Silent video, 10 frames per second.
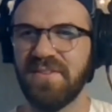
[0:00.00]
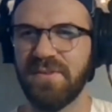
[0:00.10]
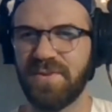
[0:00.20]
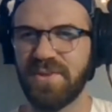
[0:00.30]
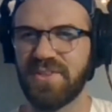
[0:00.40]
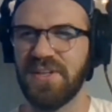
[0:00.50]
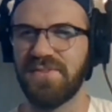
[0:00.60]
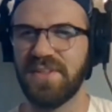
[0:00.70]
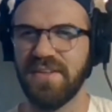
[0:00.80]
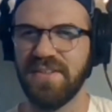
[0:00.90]
or the first
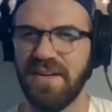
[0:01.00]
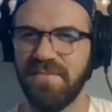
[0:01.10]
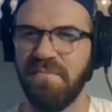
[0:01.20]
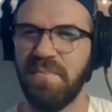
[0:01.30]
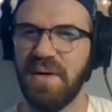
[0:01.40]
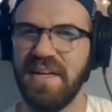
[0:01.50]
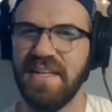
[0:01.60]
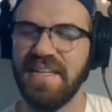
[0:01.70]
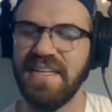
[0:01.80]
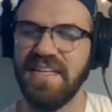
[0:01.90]
self-titled album
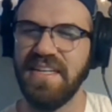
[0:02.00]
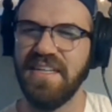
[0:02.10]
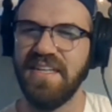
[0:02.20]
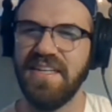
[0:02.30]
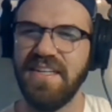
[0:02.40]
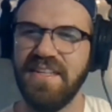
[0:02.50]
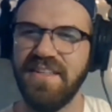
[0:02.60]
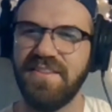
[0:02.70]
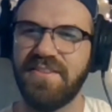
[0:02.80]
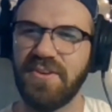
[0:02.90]
by
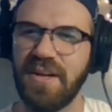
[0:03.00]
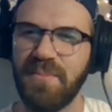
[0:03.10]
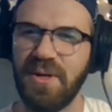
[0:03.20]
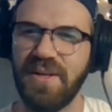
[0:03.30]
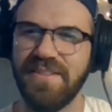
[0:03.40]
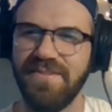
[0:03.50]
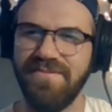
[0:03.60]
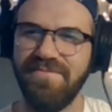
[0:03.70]
Third Eye Blind.